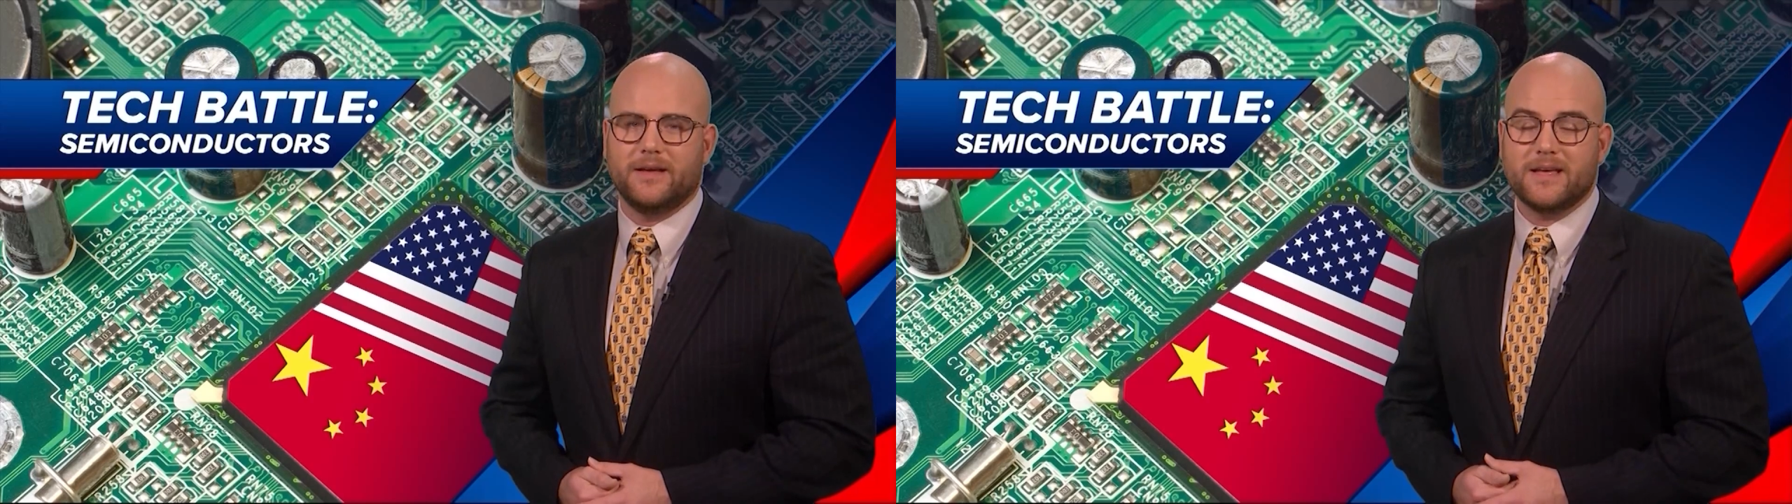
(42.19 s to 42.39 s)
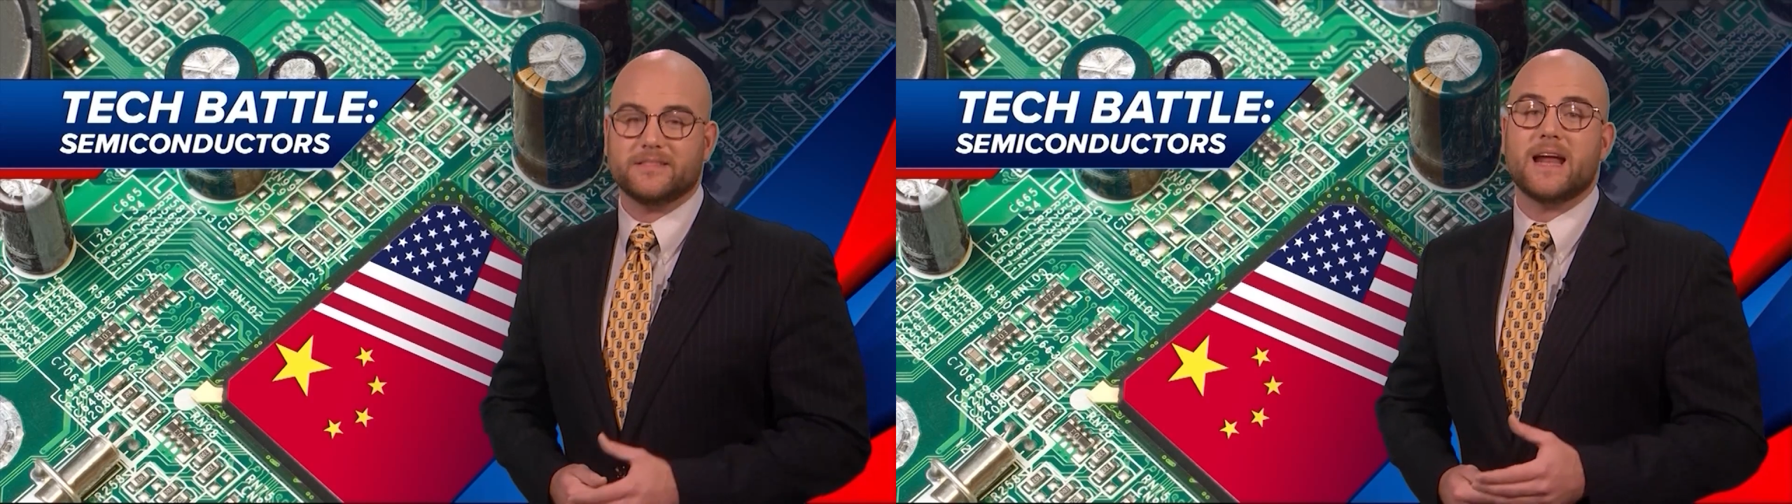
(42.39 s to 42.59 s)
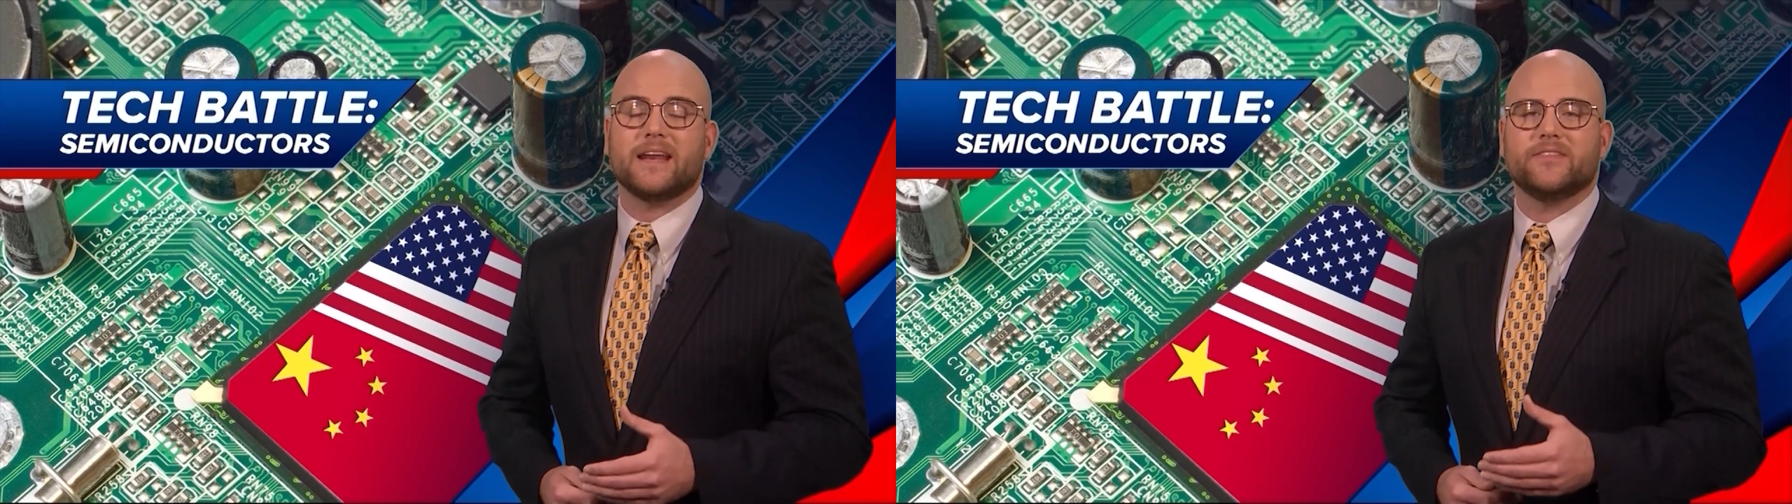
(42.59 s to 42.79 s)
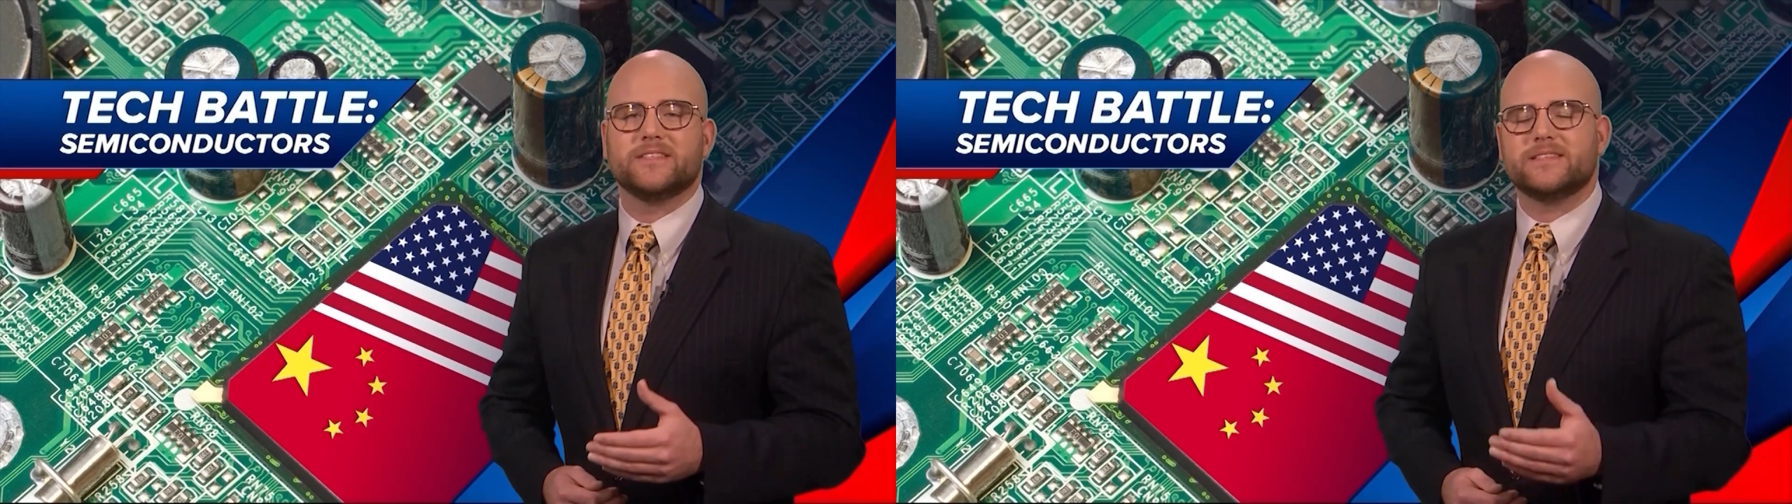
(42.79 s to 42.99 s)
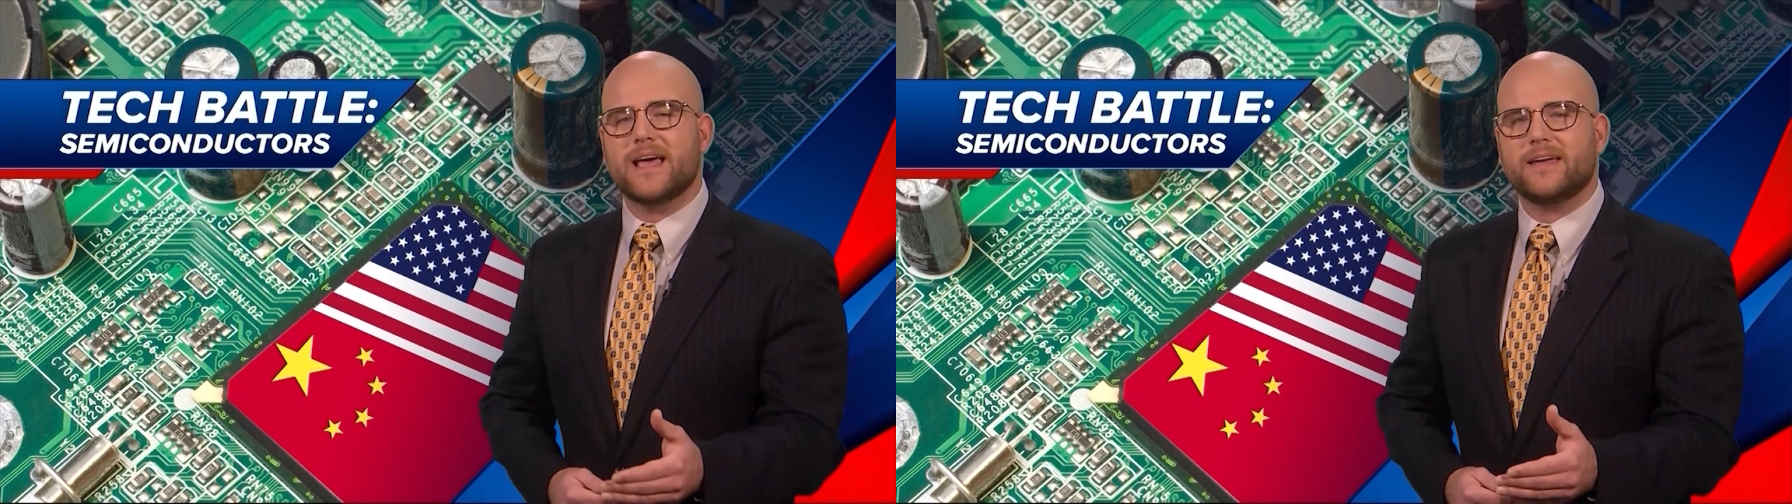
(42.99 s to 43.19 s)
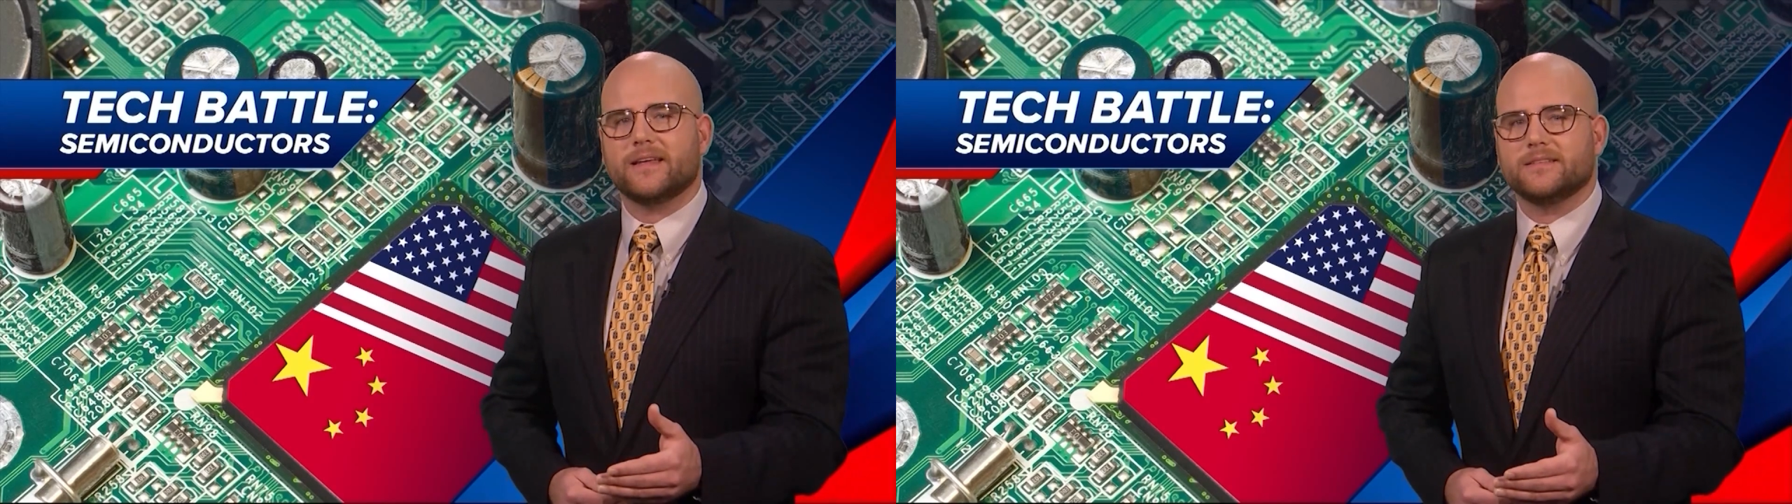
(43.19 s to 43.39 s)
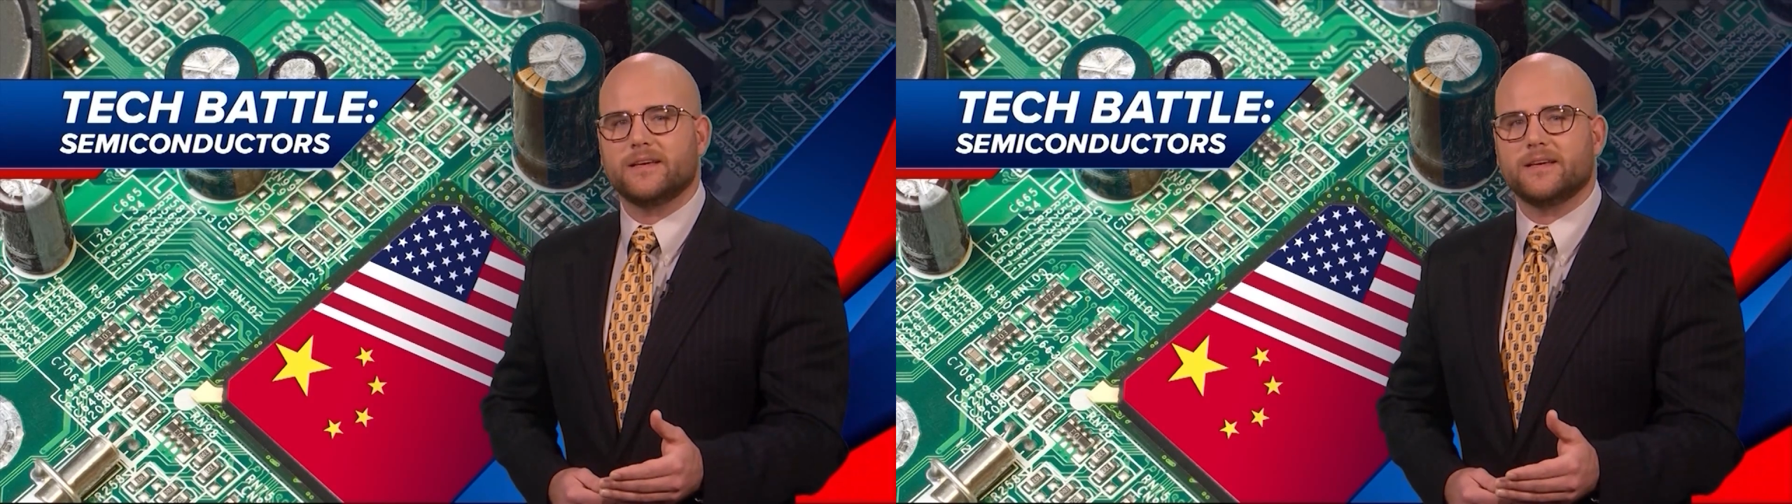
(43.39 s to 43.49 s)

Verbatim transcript: It's not even second.